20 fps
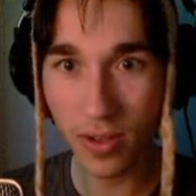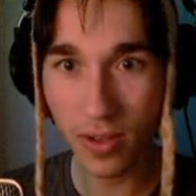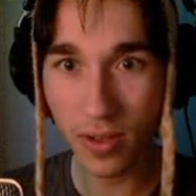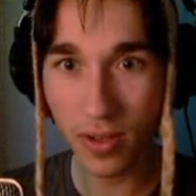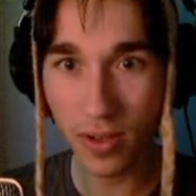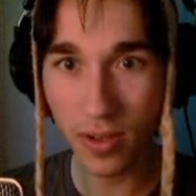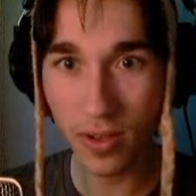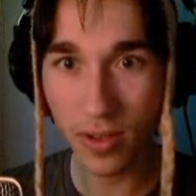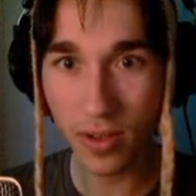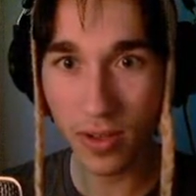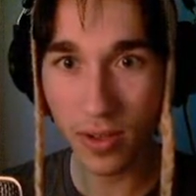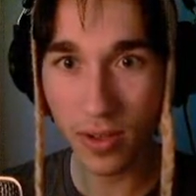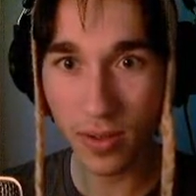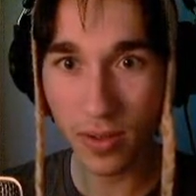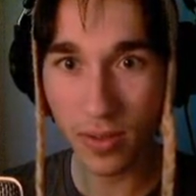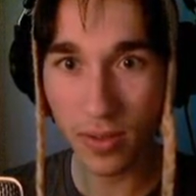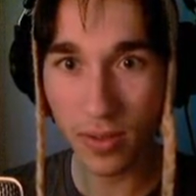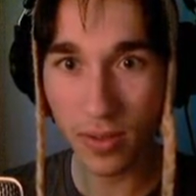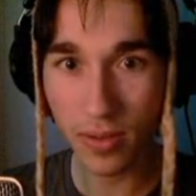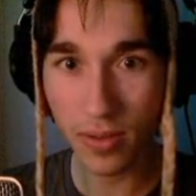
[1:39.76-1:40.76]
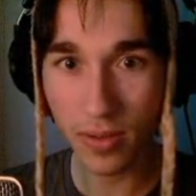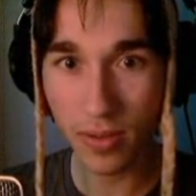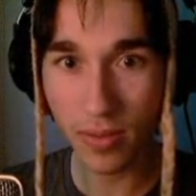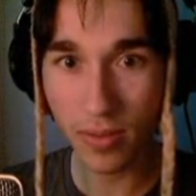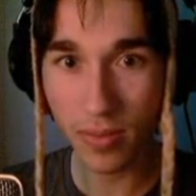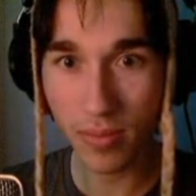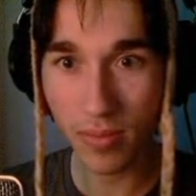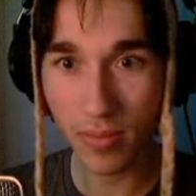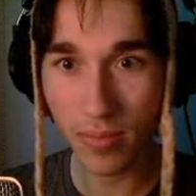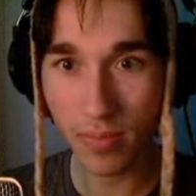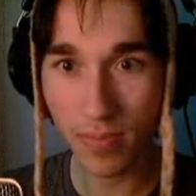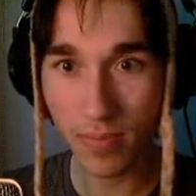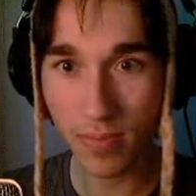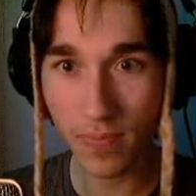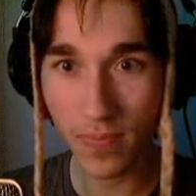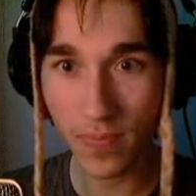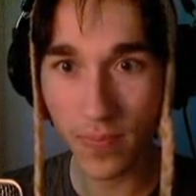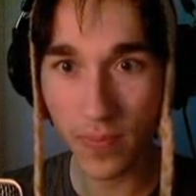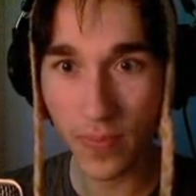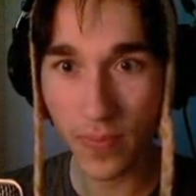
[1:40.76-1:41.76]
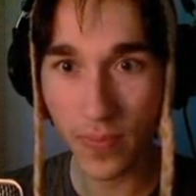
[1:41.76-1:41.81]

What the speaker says: (silence)